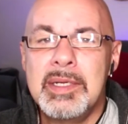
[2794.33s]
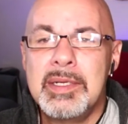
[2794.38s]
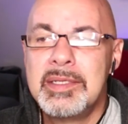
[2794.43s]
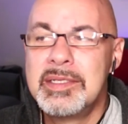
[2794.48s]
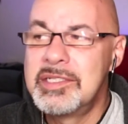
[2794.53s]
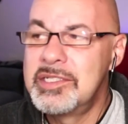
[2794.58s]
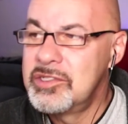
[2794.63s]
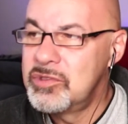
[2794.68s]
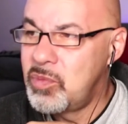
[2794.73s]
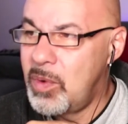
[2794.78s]

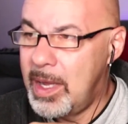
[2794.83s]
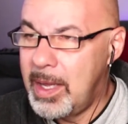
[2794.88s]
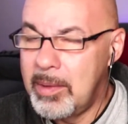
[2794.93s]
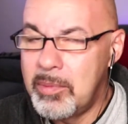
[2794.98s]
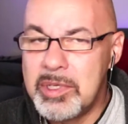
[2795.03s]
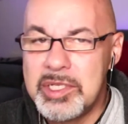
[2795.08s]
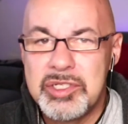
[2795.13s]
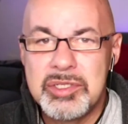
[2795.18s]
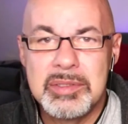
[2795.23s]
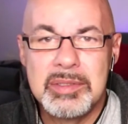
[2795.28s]
This is why
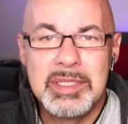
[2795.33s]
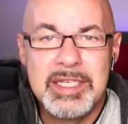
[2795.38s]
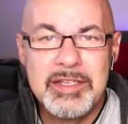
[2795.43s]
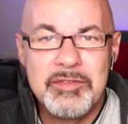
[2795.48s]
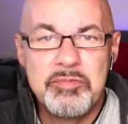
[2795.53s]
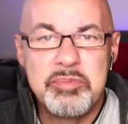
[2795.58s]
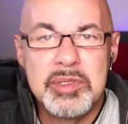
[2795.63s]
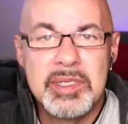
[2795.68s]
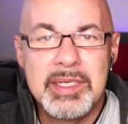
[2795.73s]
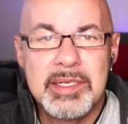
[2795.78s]
we should
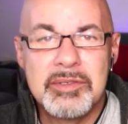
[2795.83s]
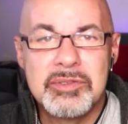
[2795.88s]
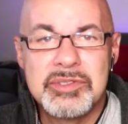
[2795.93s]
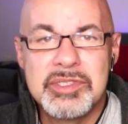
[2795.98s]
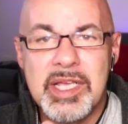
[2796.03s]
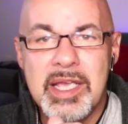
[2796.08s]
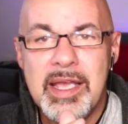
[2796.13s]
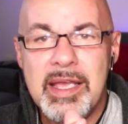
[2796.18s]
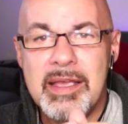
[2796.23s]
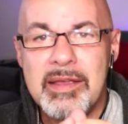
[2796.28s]
leave Plato's
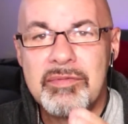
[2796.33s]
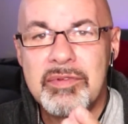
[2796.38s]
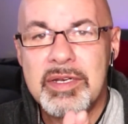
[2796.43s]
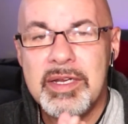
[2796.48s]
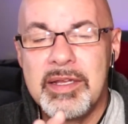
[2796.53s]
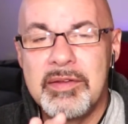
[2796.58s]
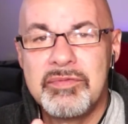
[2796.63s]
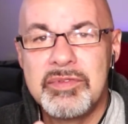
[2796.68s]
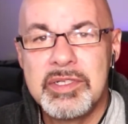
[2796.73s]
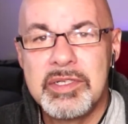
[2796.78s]
cave and
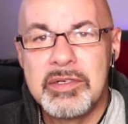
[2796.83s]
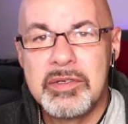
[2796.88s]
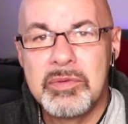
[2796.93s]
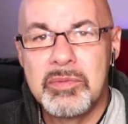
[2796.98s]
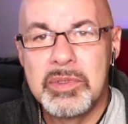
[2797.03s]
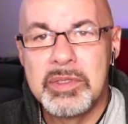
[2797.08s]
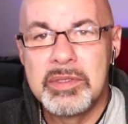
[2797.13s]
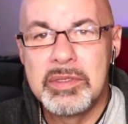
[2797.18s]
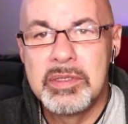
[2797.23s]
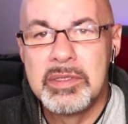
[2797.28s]
have dinner
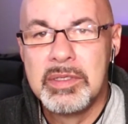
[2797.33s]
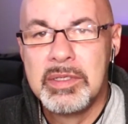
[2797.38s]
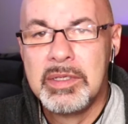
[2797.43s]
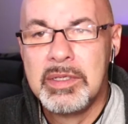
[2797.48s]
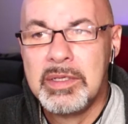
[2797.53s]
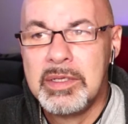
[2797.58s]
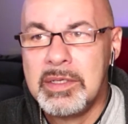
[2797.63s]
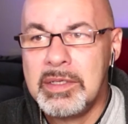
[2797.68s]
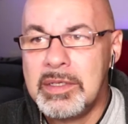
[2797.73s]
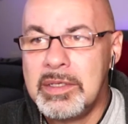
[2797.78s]
with
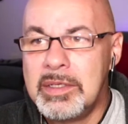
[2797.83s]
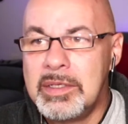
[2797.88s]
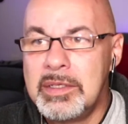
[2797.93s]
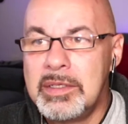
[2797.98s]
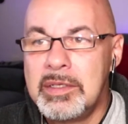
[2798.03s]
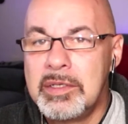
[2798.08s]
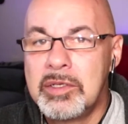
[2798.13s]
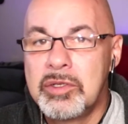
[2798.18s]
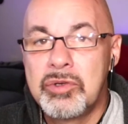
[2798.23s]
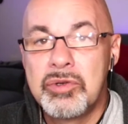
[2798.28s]

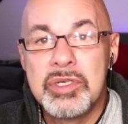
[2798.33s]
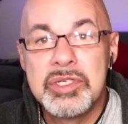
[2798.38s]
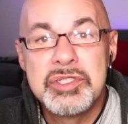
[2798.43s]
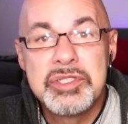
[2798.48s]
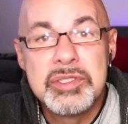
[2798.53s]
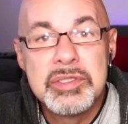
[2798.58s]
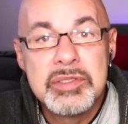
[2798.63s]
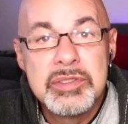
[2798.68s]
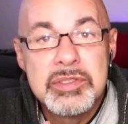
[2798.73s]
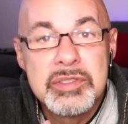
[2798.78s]

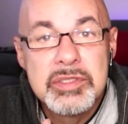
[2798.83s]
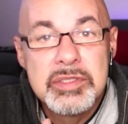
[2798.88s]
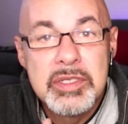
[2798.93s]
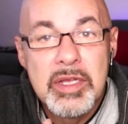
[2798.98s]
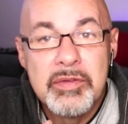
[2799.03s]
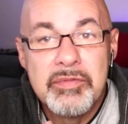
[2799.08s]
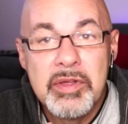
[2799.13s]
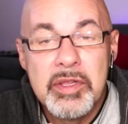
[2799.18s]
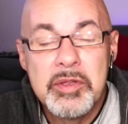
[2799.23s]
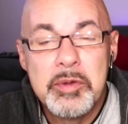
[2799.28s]
Christians
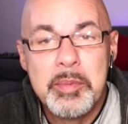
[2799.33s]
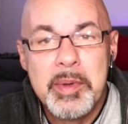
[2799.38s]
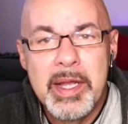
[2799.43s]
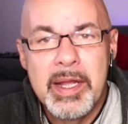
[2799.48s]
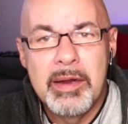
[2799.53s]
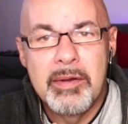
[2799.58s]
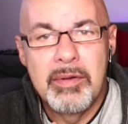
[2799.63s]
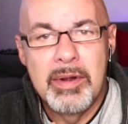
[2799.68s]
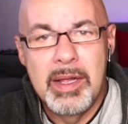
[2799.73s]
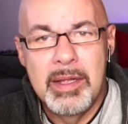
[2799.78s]
of other
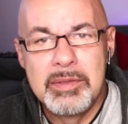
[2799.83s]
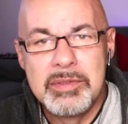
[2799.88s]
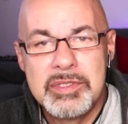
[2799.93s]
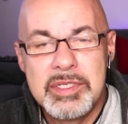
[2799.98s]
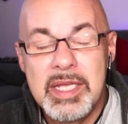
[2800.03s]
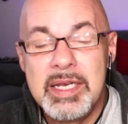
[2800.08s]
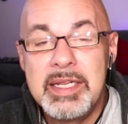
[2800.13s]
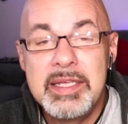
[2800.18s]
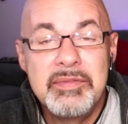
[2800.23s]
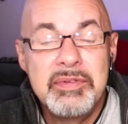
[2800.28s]
backgrounds
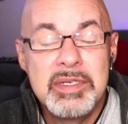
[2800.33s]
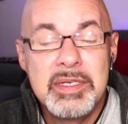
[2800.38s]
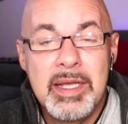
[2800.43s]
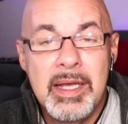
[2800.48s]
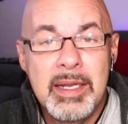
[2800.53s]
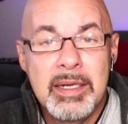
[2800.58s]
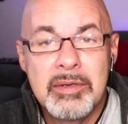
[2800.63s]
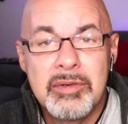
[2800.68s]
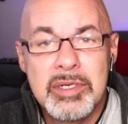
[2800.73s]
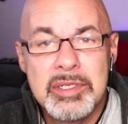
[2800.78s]
and even
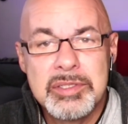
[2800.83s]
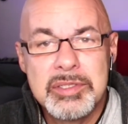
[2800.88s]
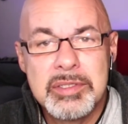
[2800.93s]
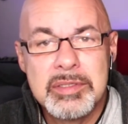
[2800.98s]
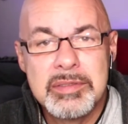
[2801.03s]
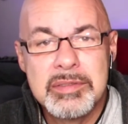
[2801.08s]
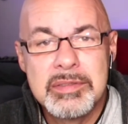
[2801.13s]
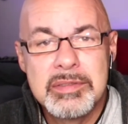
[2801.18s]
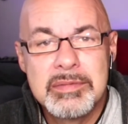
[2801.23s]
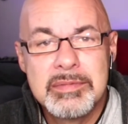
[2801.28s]

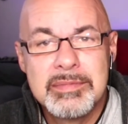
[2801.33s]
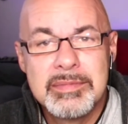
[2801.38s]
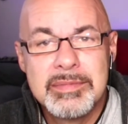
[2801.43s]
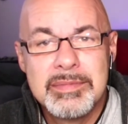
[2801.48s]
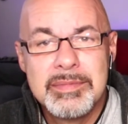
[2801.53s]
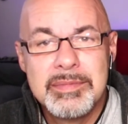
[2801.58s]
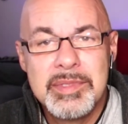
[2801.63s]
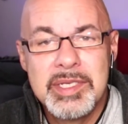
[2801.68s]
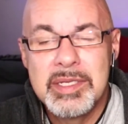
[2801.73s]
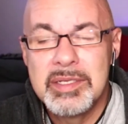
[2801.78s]
non-Christians,
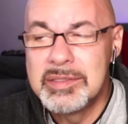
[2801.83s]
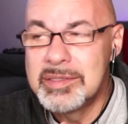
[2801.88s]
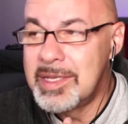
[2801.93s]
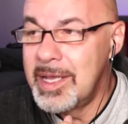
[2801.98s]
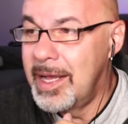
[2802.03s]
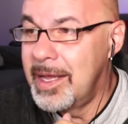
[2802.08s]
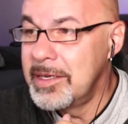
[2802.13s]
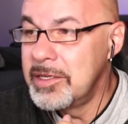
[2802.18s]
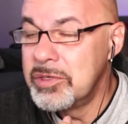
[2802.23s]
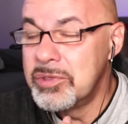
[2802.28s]
because
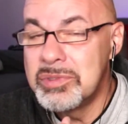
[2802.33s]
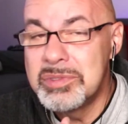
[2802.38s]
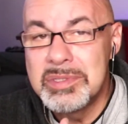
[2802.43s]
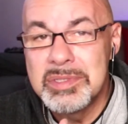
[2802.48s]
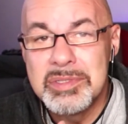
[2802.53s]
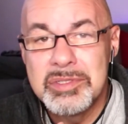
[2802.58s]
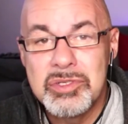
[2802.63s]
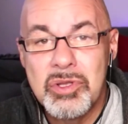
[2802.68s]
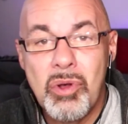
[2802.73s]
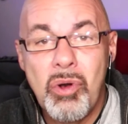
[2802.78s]
God
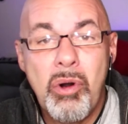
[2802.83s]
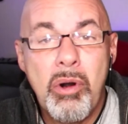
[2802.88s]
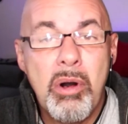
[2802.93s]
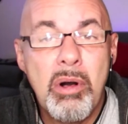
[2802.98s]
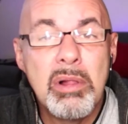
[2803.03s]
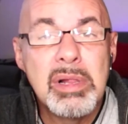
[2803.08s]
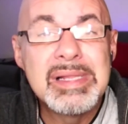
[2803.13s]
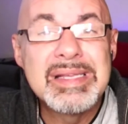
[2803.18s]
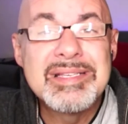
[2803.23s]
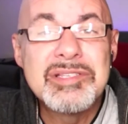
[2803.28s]
uses
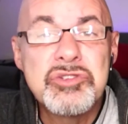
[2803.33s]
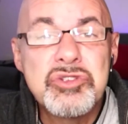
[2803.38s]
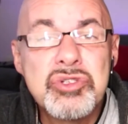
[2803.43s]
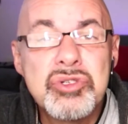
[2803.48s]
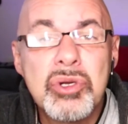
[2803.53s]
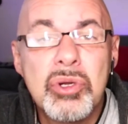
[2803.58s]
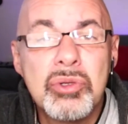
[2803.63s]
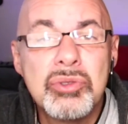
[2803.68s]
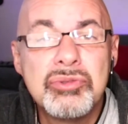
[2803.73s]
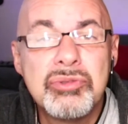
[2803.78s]
all his
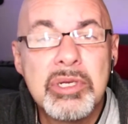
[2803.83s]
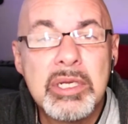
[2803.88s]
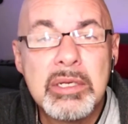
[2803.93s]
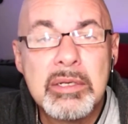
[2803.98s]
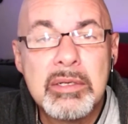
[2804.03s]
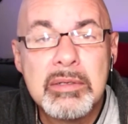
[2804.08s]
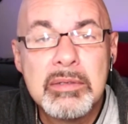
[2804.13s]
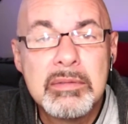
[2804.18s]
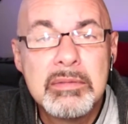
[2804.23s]
children,